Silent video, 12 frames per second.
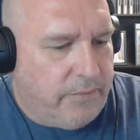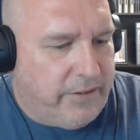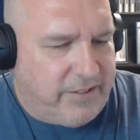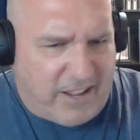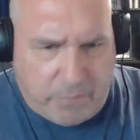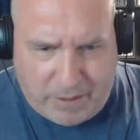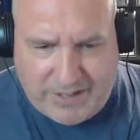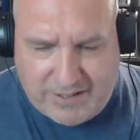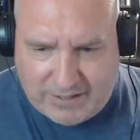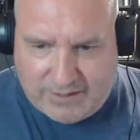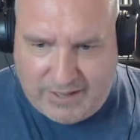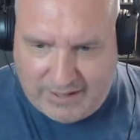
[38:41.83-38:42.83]
It takes place
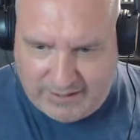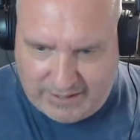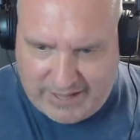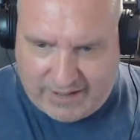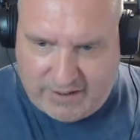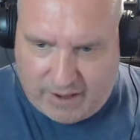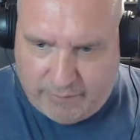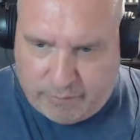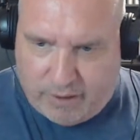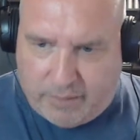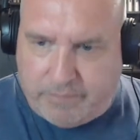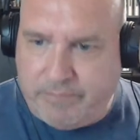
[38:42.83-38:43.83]
in that time
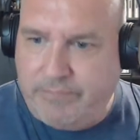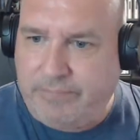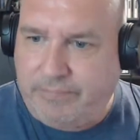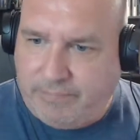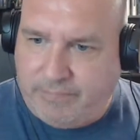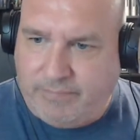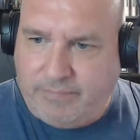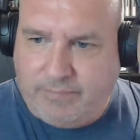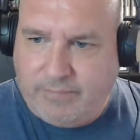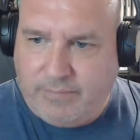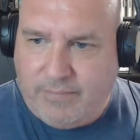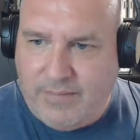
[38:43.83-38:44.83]
frame,
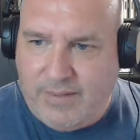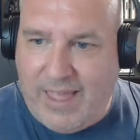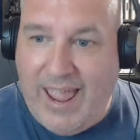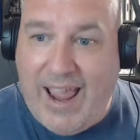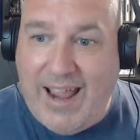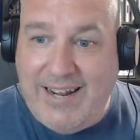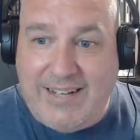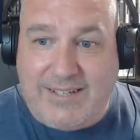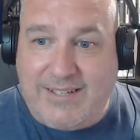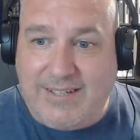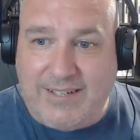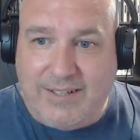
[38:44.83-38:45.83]
and
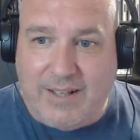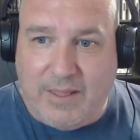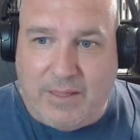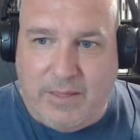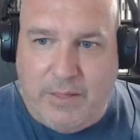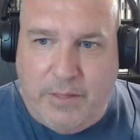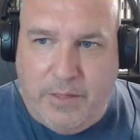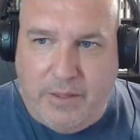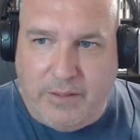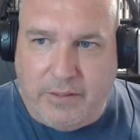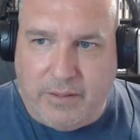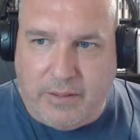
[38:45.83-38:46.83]
it's
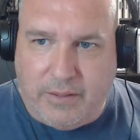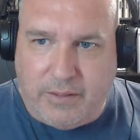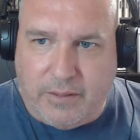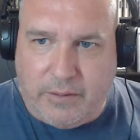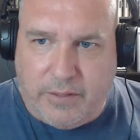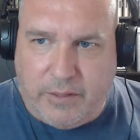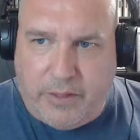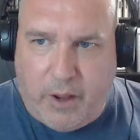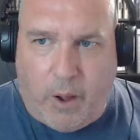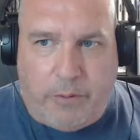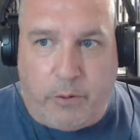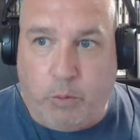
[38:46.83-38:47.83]
the
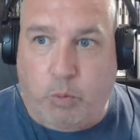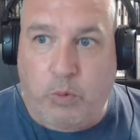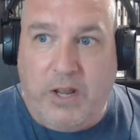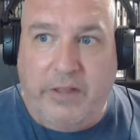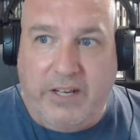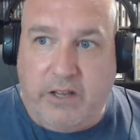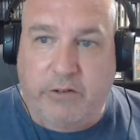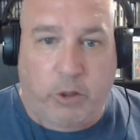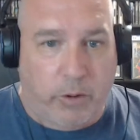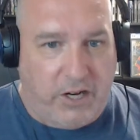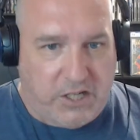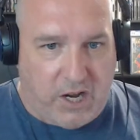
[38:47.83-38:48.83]
author really does a
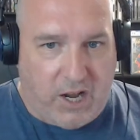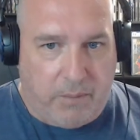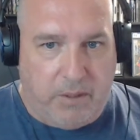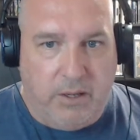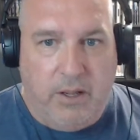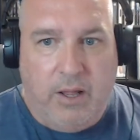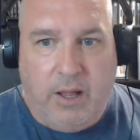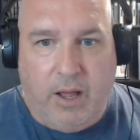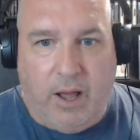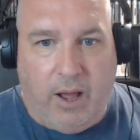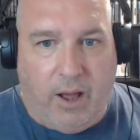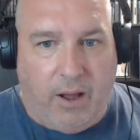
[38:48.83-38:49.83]
great job
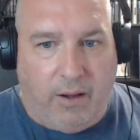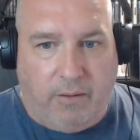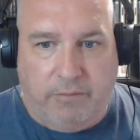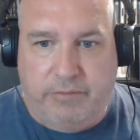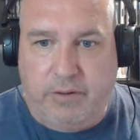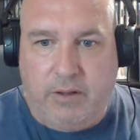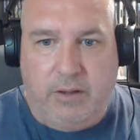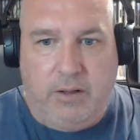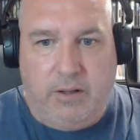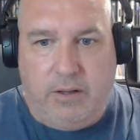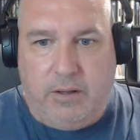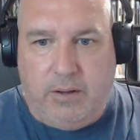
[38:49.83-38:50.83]
of
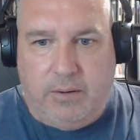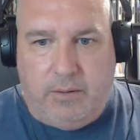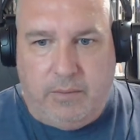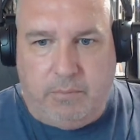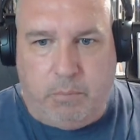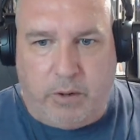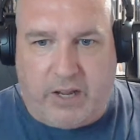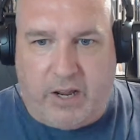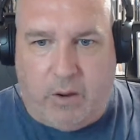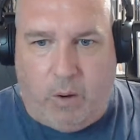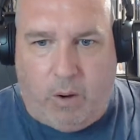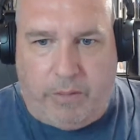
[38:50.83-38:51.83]
bringing
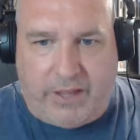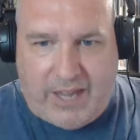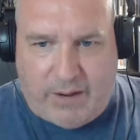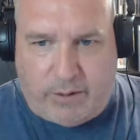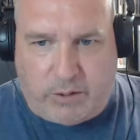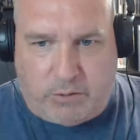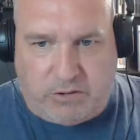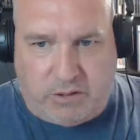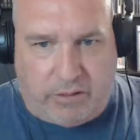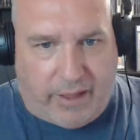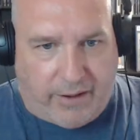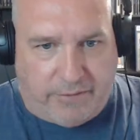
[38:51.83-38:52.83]
all the characters to
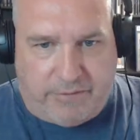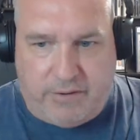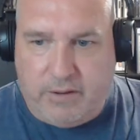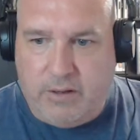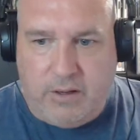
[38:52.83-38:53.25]
life.